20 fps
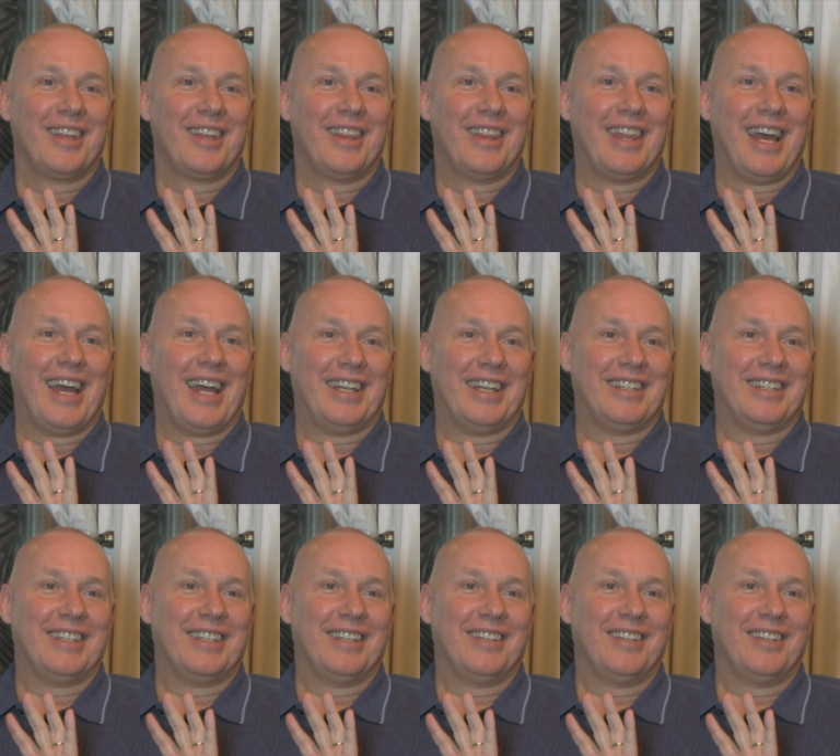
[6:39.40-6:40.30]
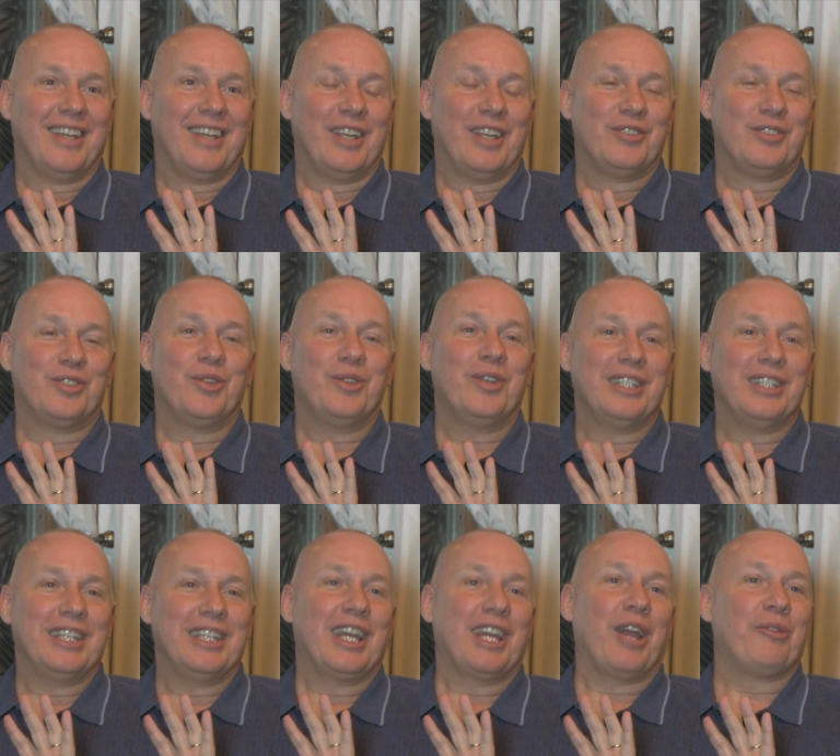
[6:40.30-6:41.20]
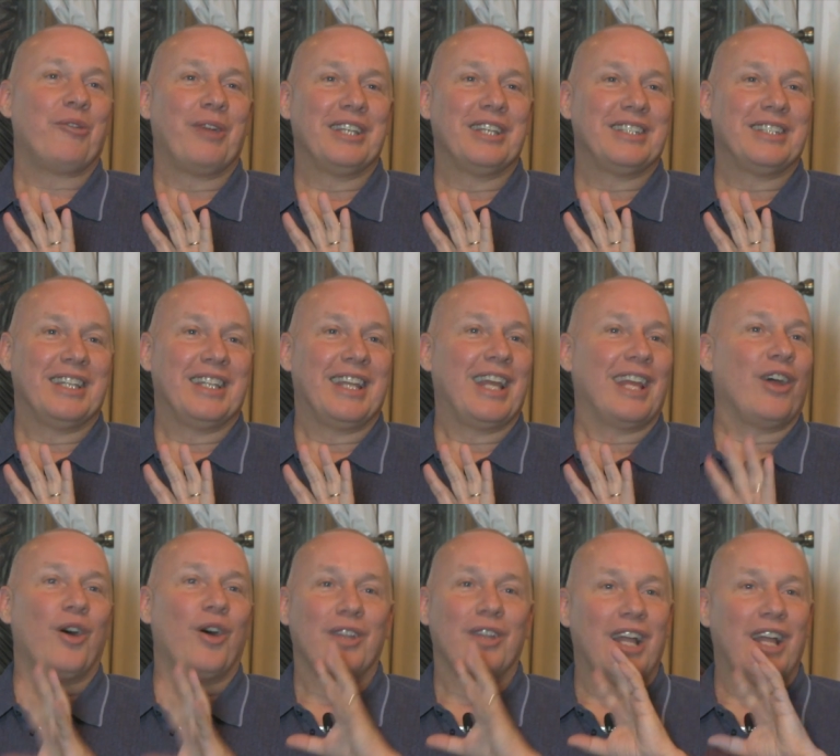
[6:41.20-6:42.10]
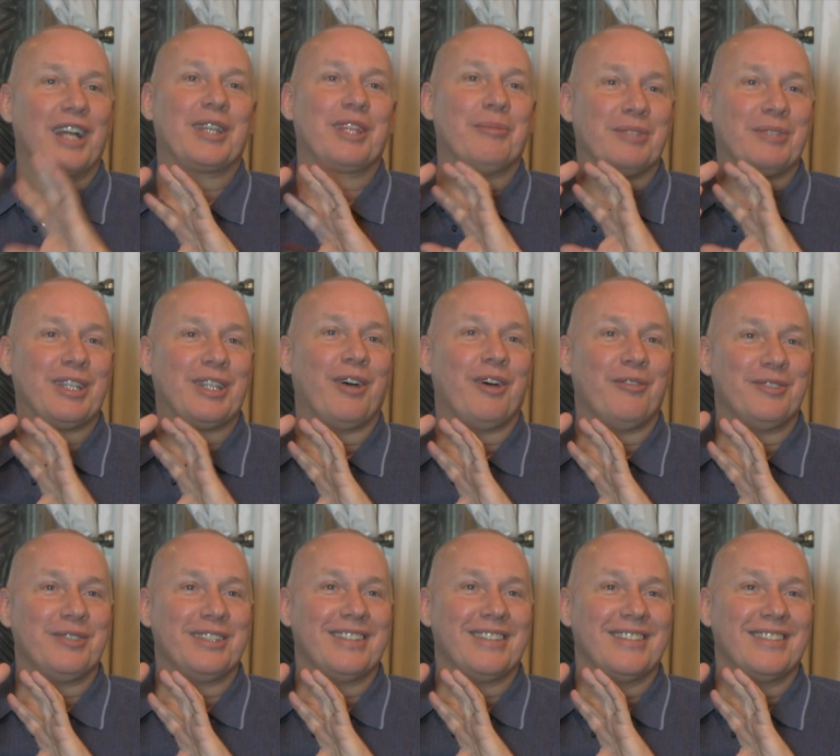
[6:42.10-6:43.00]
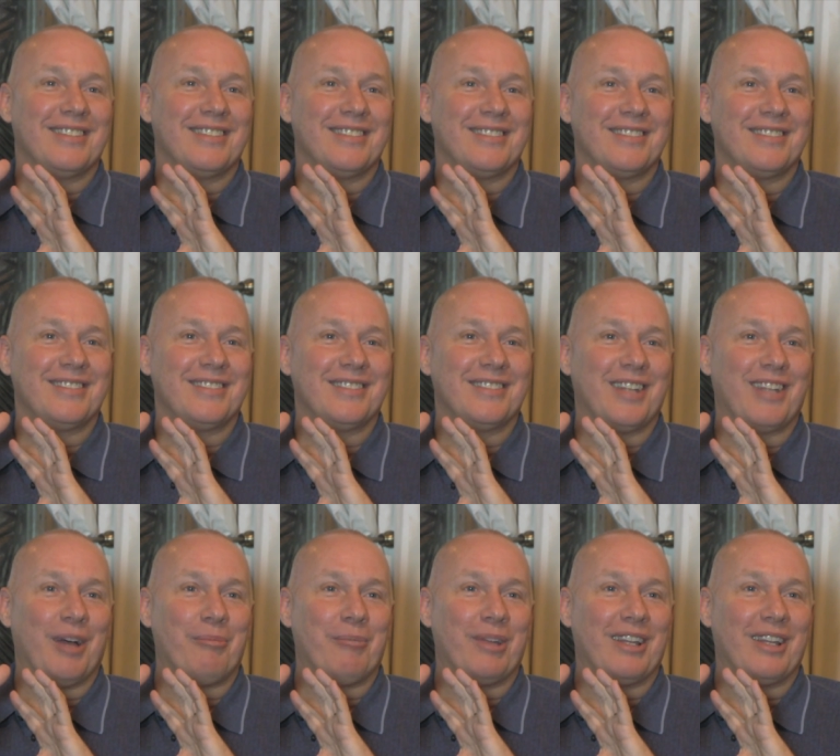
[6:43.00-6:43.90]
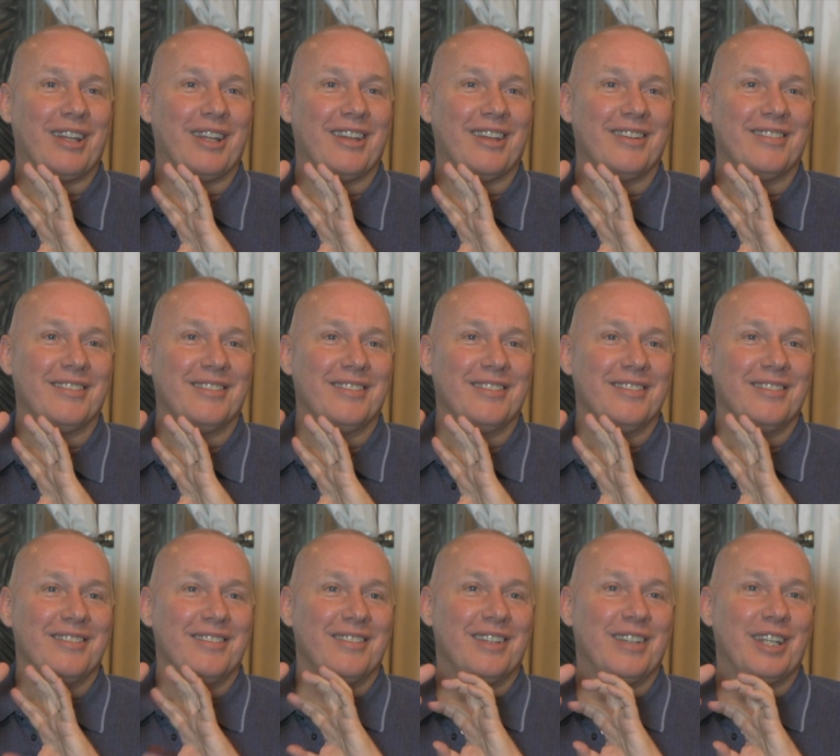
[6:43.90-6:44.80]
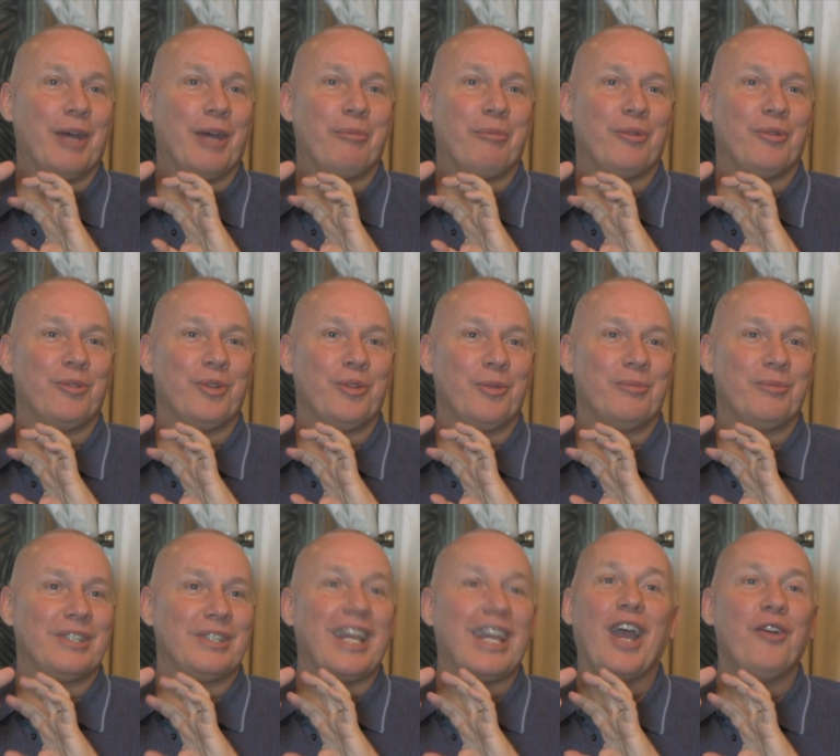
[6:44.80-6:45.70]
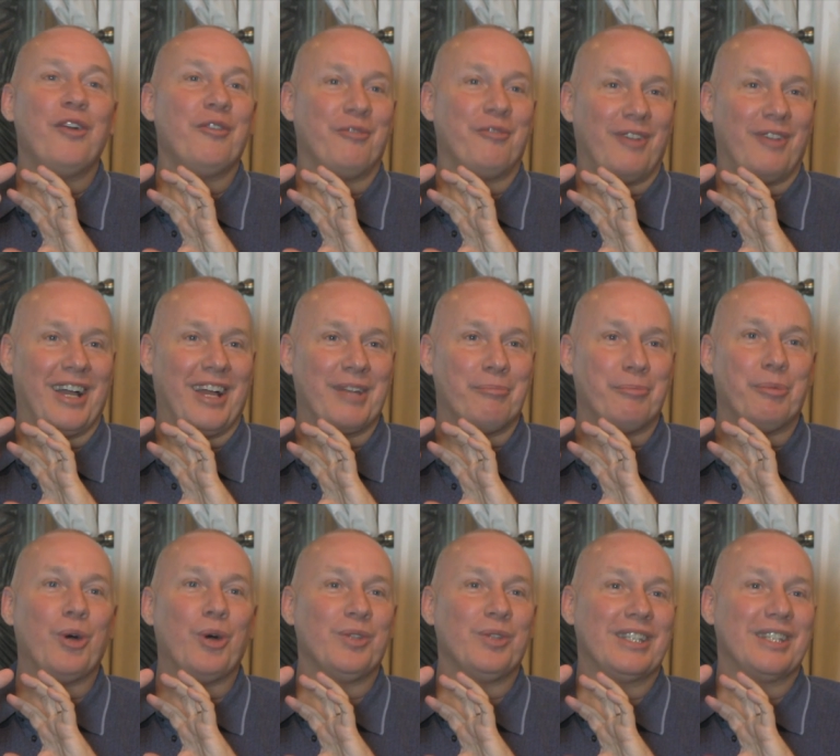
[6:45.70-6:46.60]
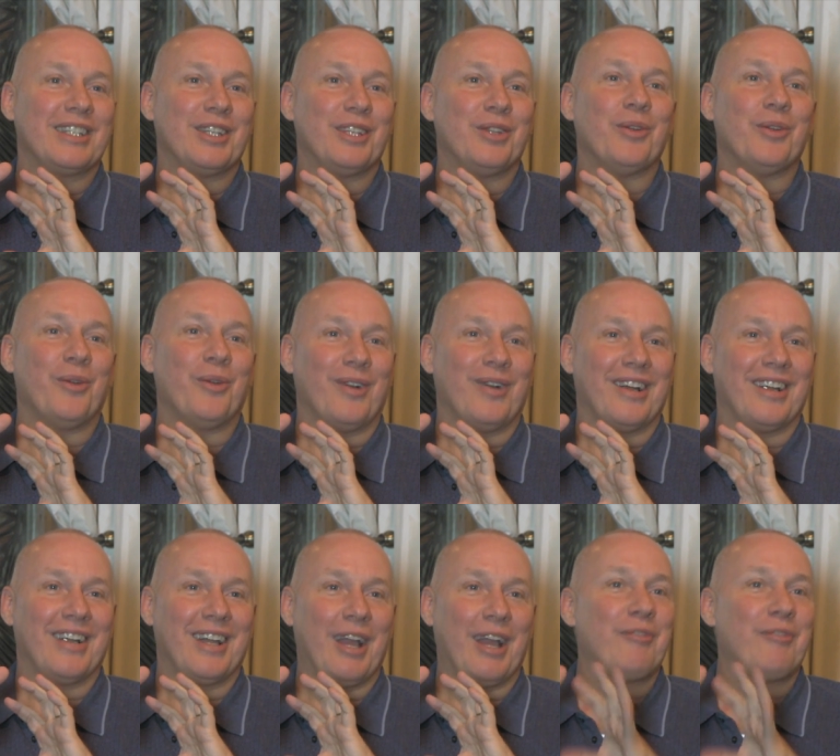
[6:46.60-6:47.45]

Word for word: that as soon as he got arrested, they all locked themselves up in the, the upper room, terrified, bolting the door.